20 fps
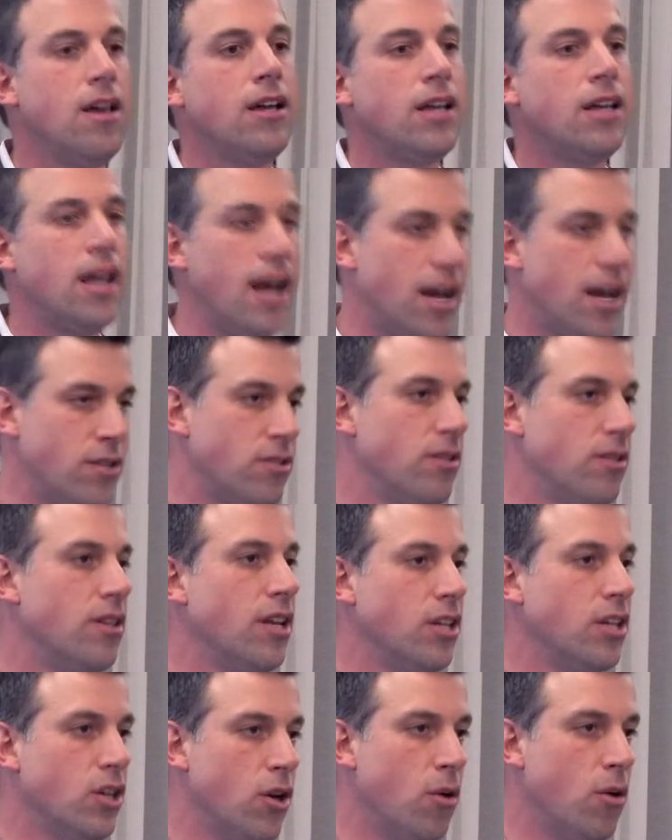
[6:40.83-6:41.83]
can actually
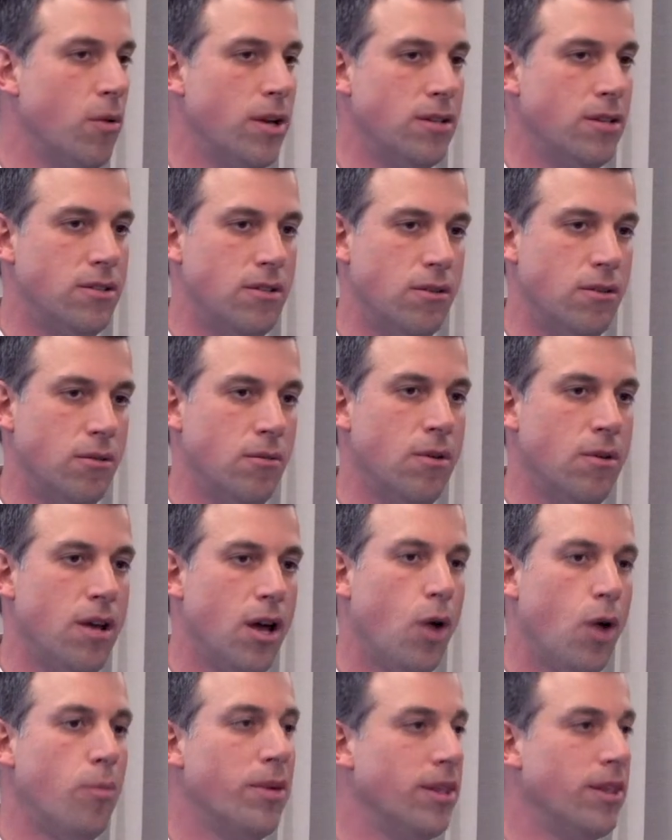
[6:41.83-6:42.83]
then go into
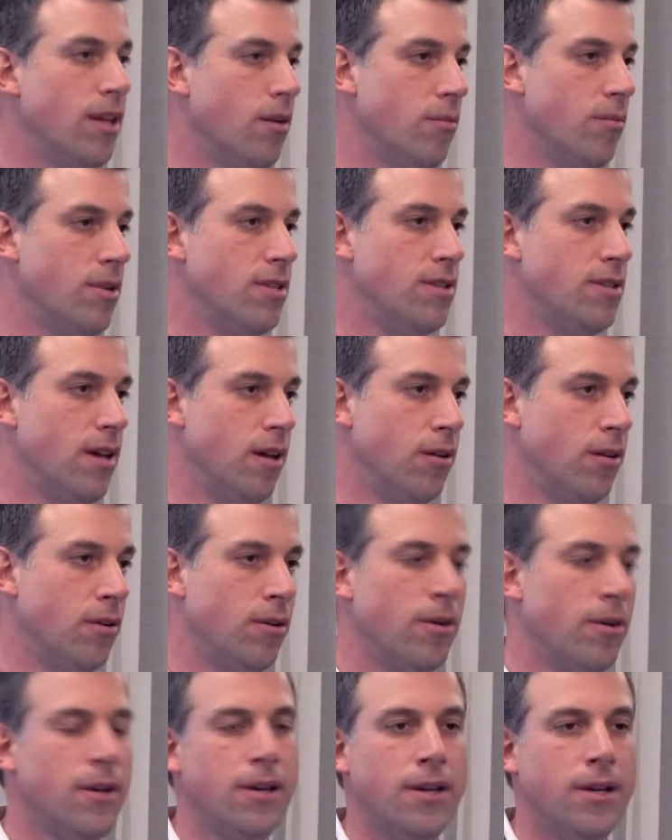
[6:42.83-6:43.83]
helping that
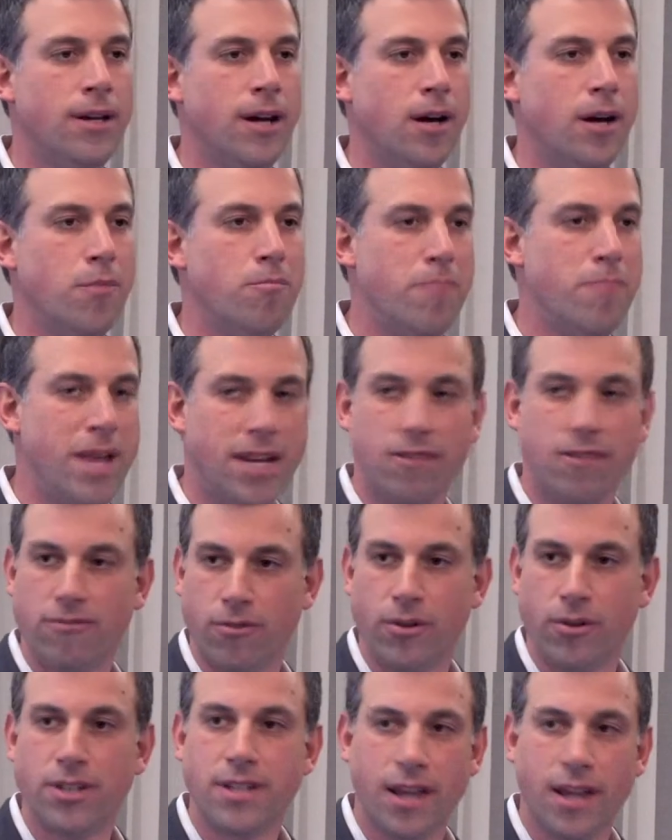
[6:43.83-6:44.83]
retailer make
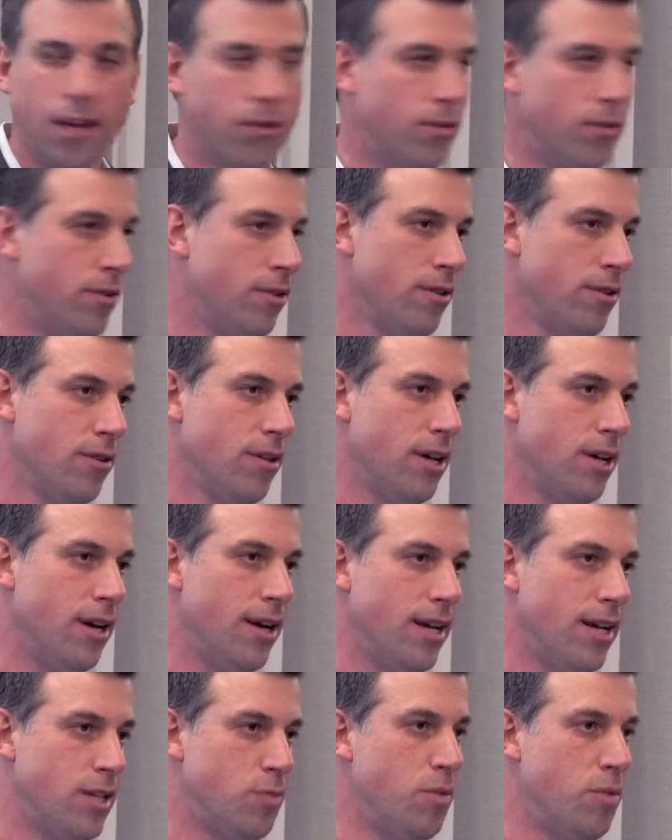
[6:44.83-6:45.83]
for a tailored
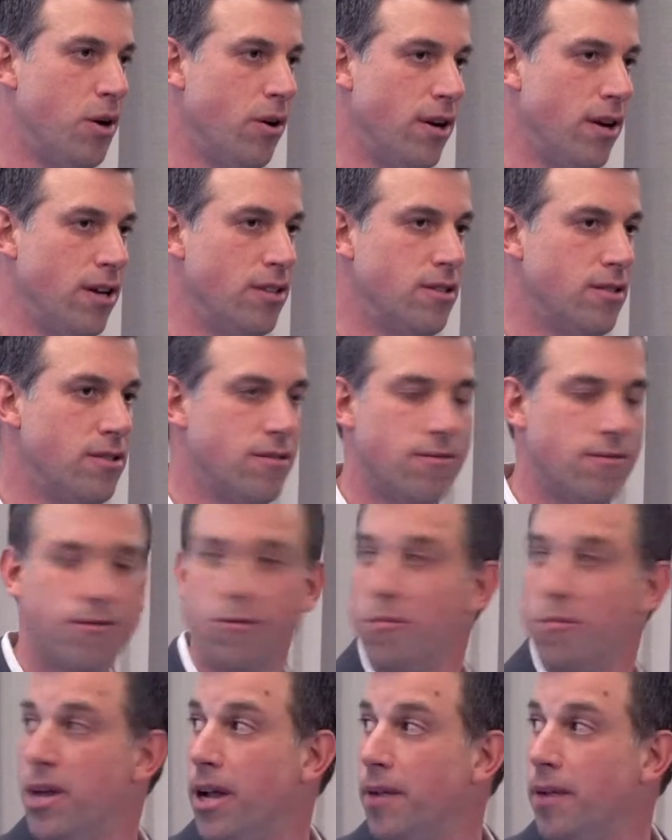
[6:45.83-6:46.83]
experience
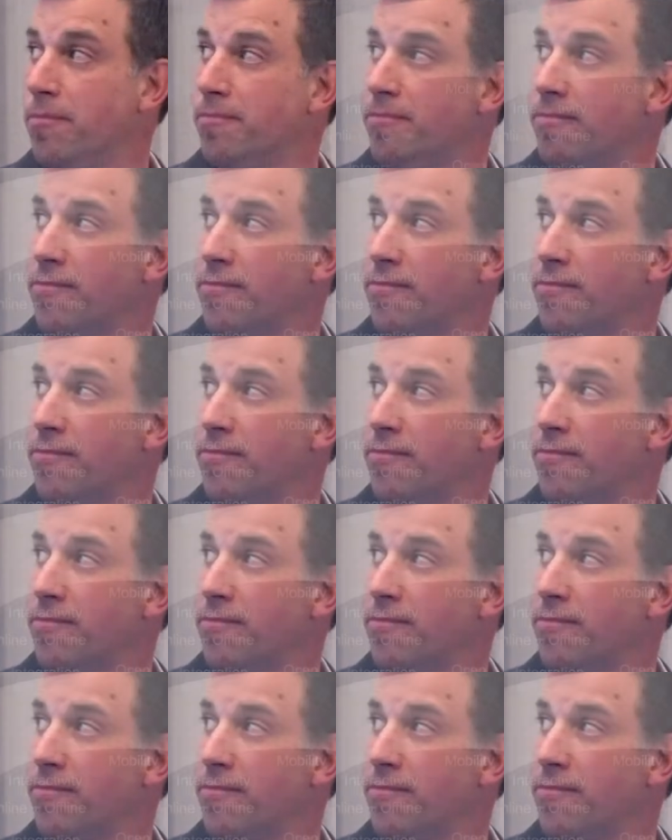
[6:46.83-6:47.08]
for me.